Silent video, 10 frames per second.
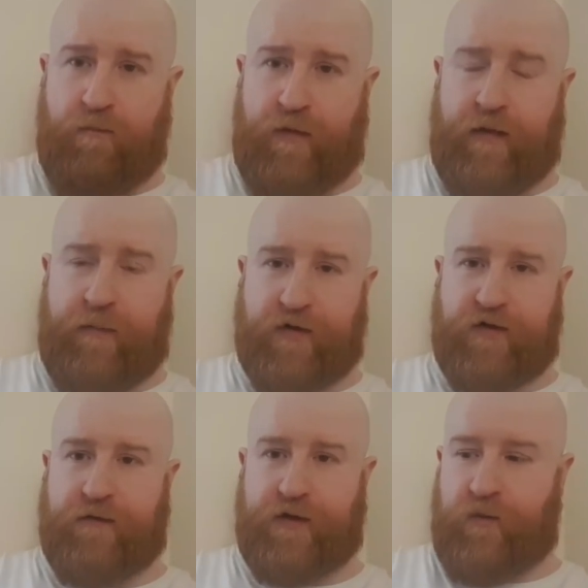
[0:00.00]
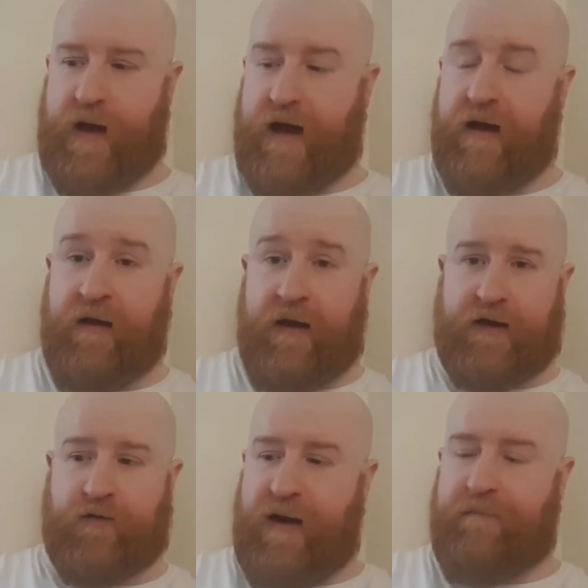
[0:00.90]
that the prison officers wear.
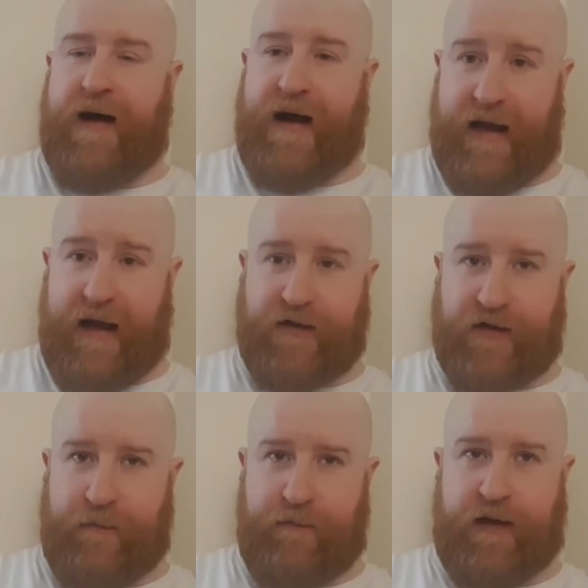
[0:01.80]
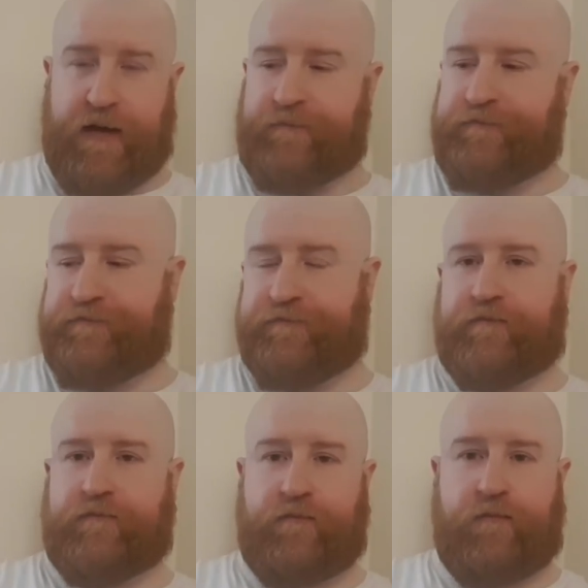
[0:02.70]
It's run by HMP,
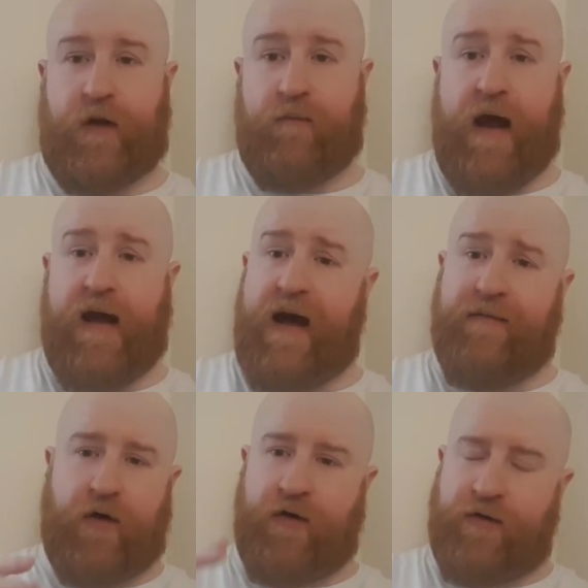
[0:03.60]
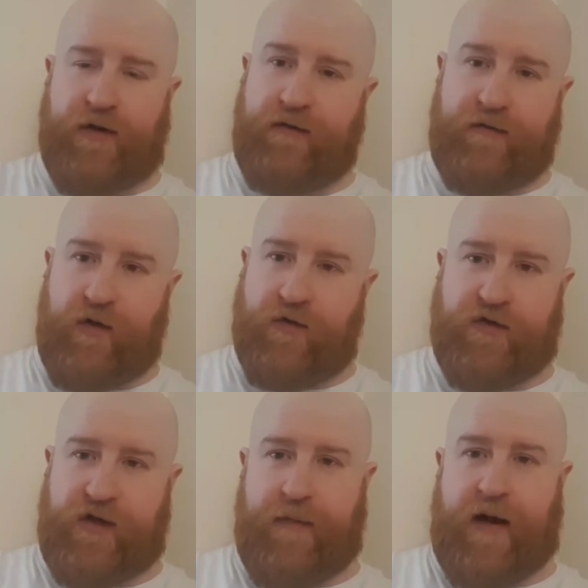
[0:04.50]
right? I've got nothing good to
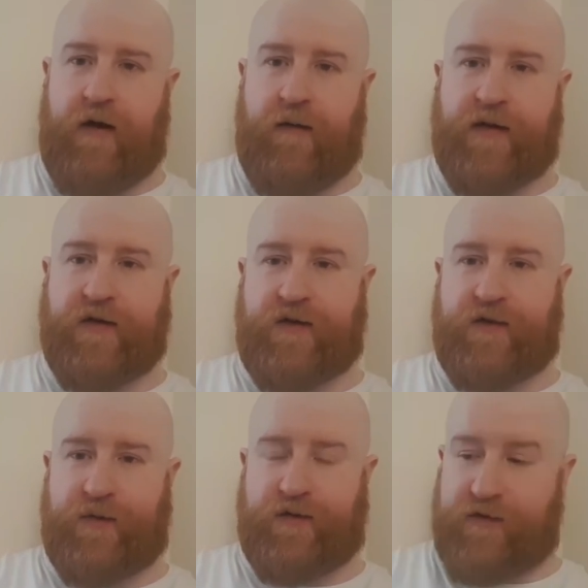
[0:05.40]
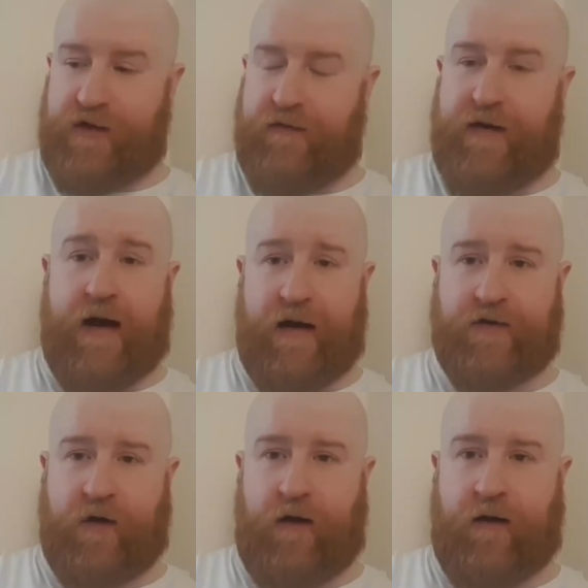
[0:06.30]
say about Her Majesty's prison staff
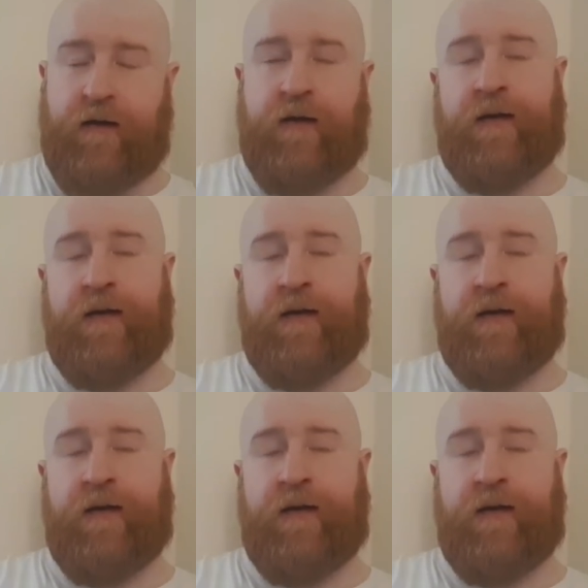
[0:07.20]
at all.